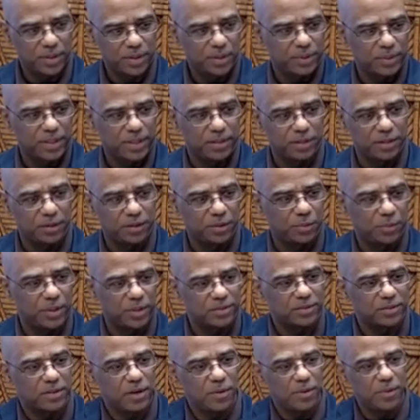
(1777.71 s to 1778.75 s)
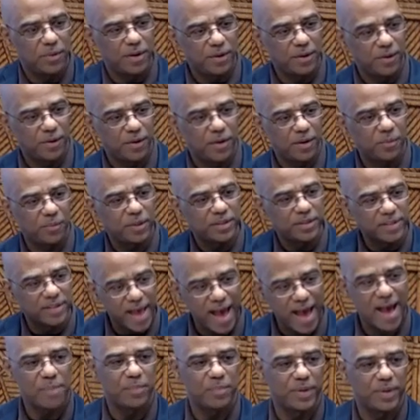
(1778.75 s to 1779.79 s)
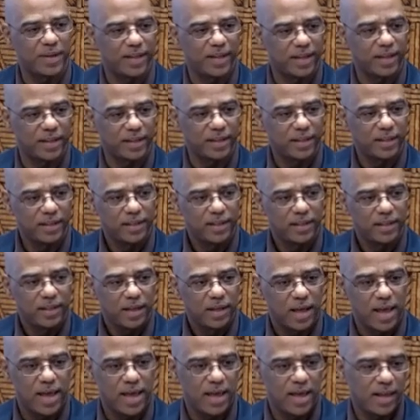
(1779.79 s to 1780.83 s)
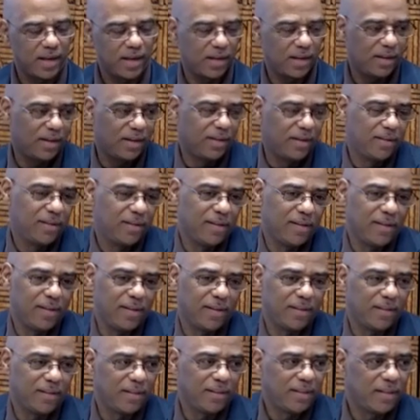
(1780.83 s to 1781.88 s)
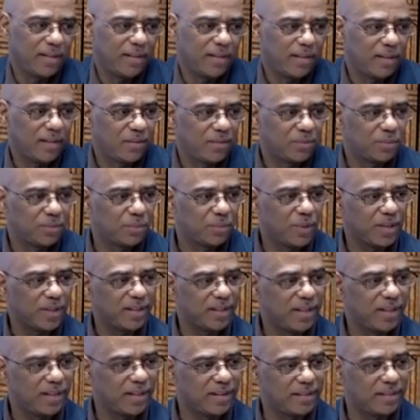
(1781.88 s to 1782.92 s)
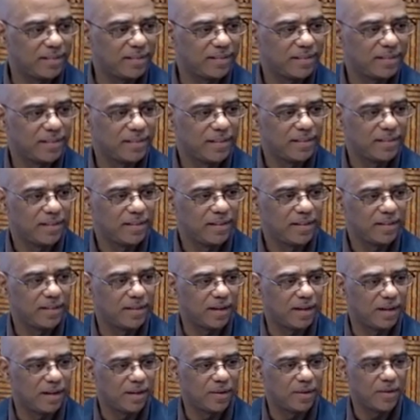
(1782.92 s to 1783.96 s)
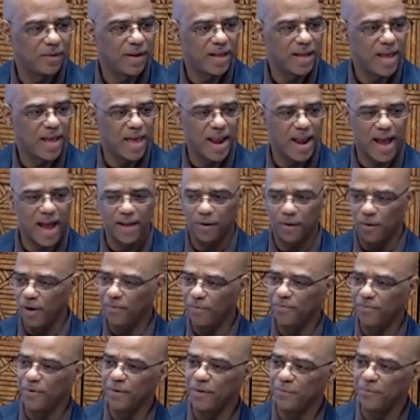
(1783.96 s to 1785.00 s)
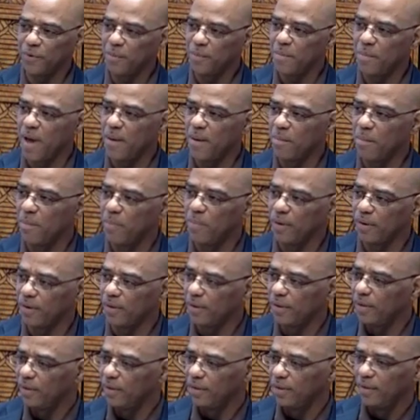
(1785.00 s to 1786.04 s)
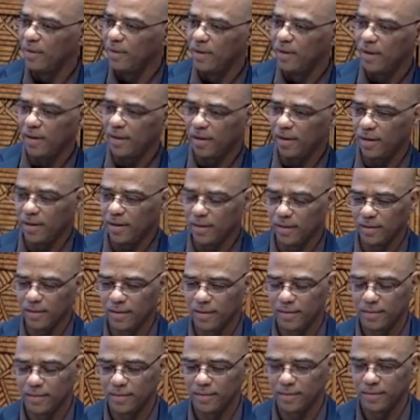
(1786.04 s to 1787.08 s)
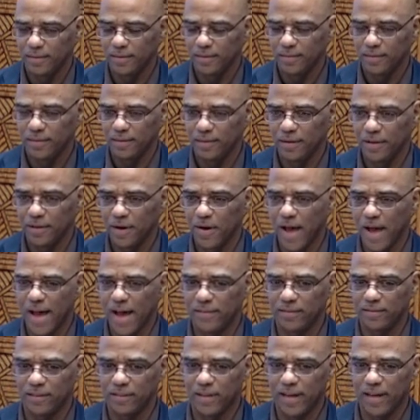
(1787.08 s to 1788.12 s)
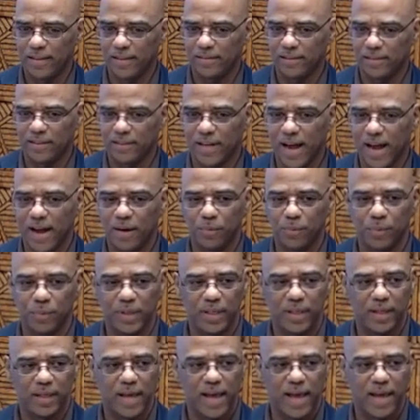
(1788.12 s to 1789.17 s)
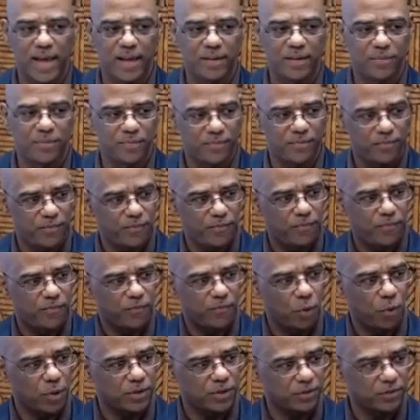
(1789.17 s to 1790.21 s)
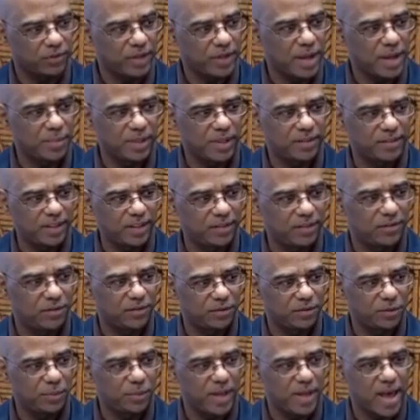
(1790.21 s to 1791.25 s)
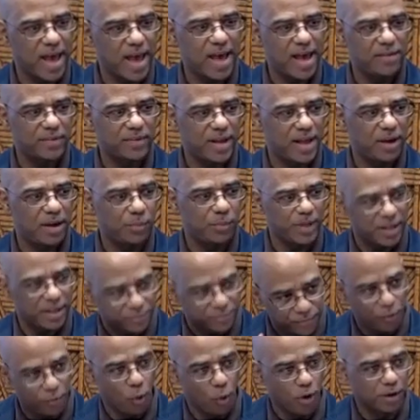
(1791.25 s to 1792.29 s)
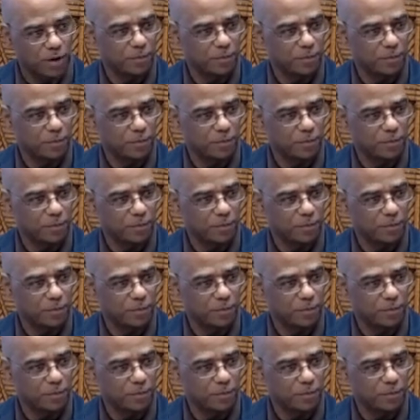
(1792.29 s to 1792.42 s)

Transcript: do? What's going on? What's happening? And it is what it is, you know. And I often remember, you know, as a child, we had four. How many seasons do we have now? We had four.